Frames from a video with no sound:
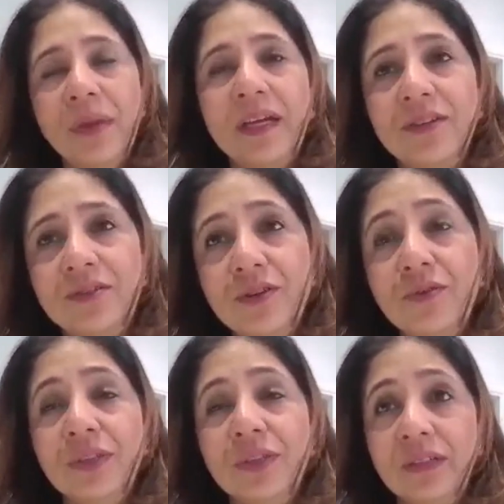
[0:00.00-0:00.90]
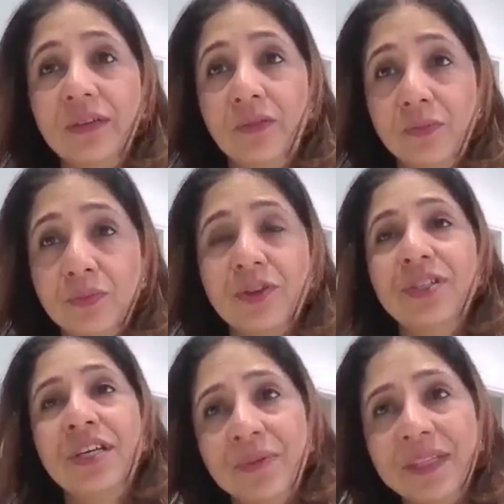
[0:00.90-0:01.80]
making sure that on
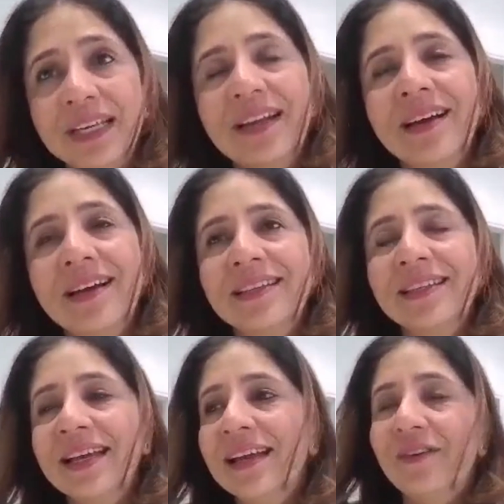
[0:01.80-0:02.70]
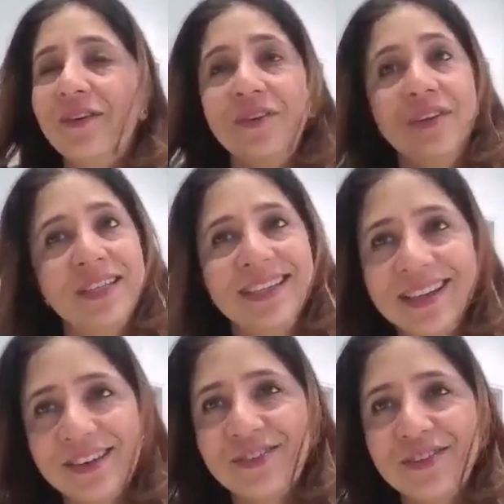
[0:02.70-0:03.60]
projects with clients, or it's an
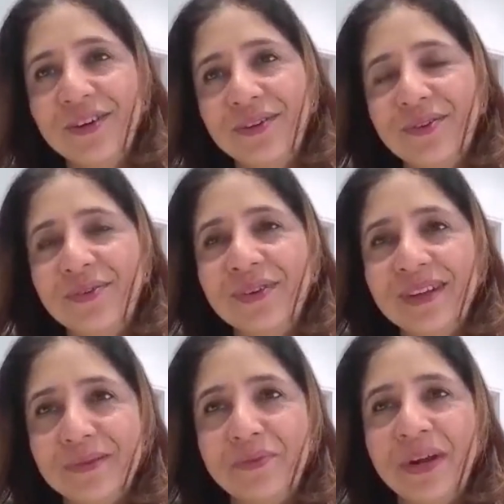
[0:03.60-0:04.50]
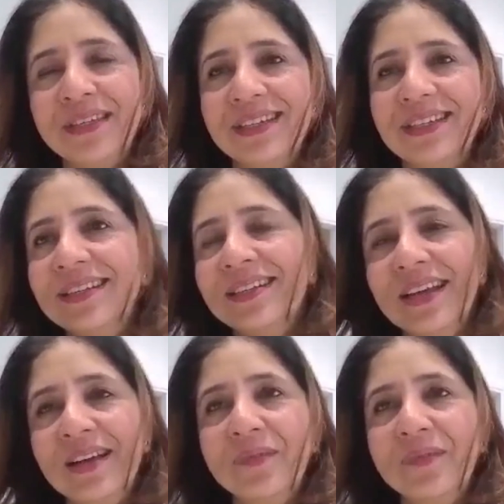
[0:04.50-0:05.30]
industrial role as a president,